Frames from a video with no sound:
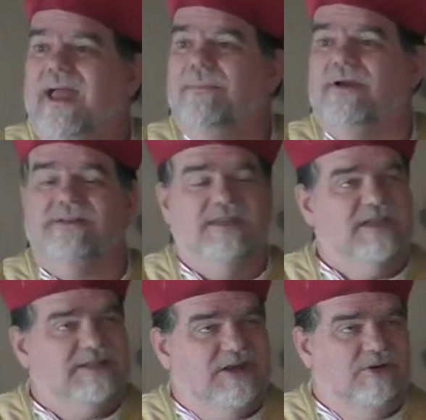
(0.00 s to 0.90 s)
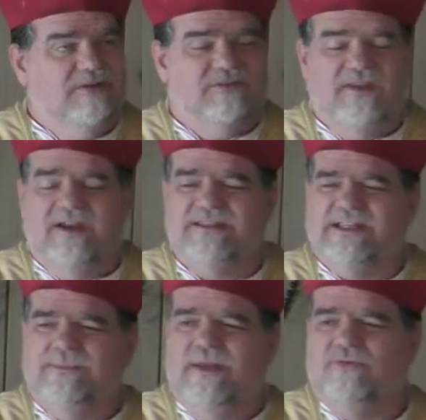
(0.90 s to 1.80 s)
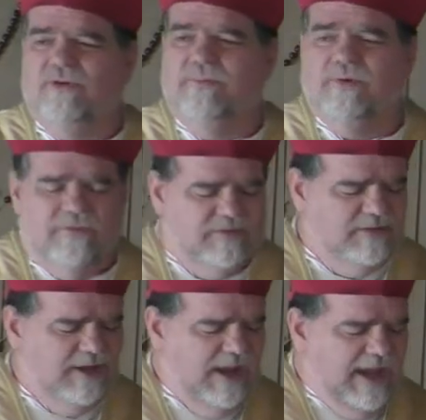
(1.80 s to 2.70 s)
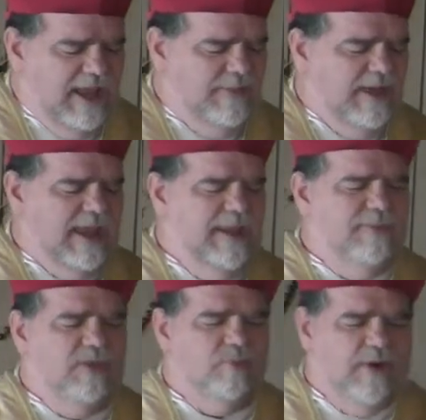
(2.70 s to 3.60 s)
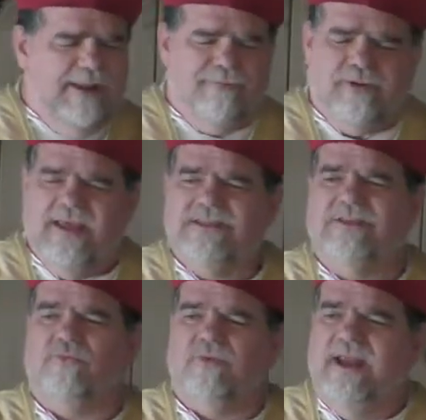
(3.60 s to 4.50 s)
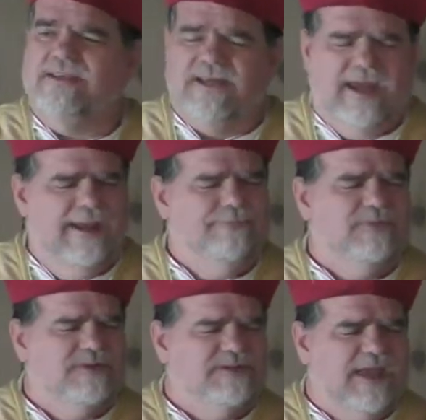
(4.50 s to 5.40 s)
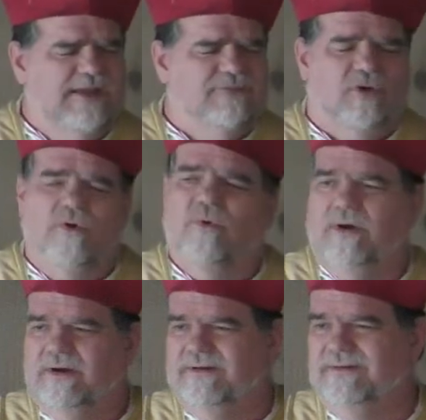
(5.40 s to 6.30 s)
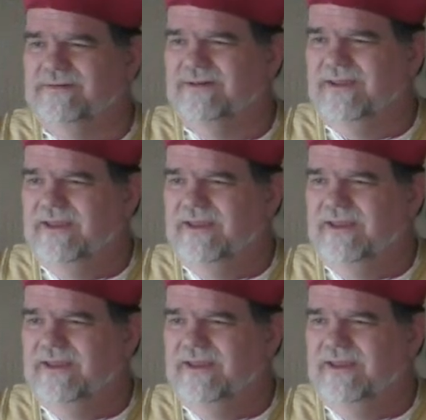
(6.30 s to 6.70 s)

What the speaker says: And because he said no to sin and accepted being thrown in prison, he became in the right place at the right time to save the whole world.